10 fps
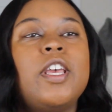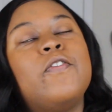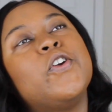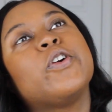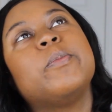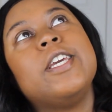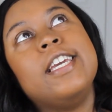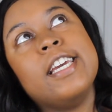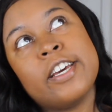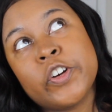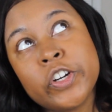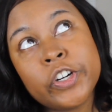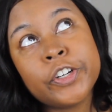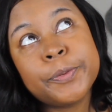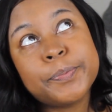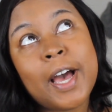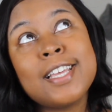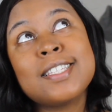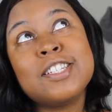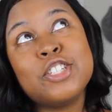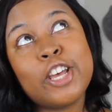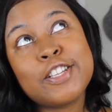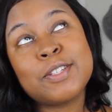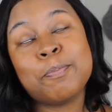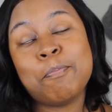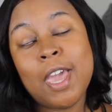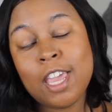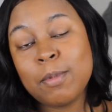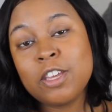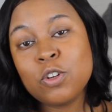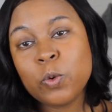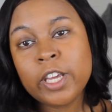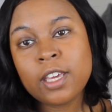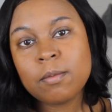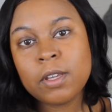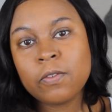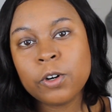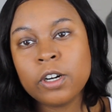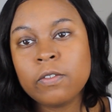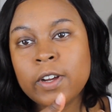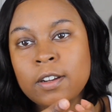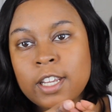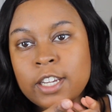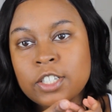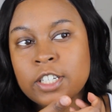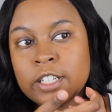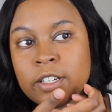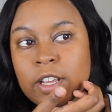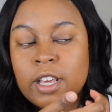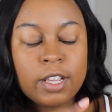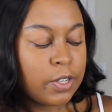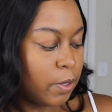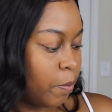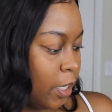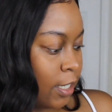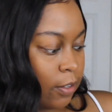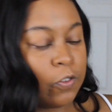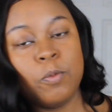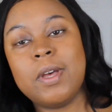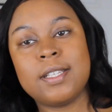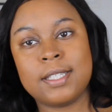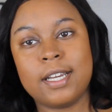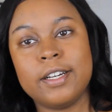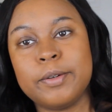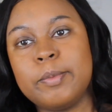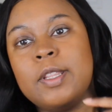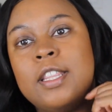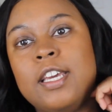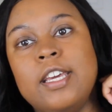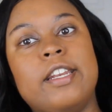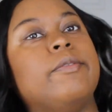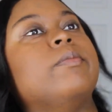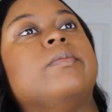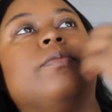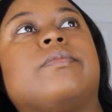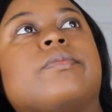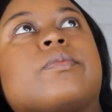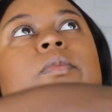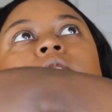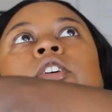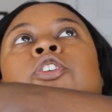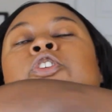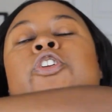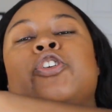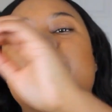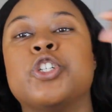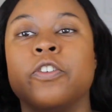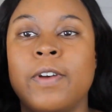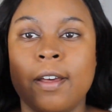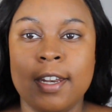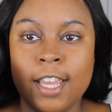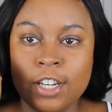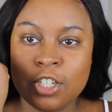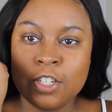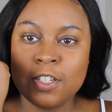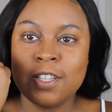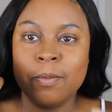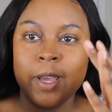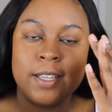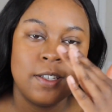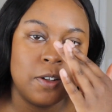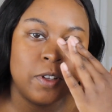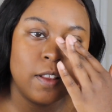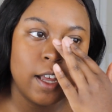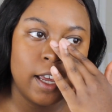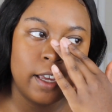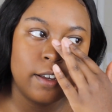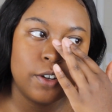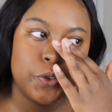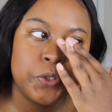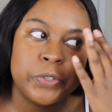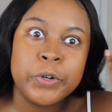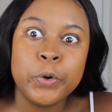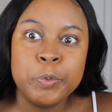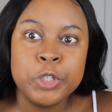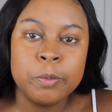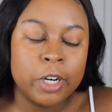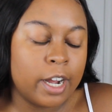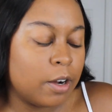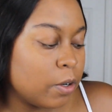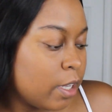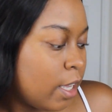If you're a beginner, I suggest maybe doing it before your foundation, because if you mess up, then you can use your foundation to basically like sculpt your brow.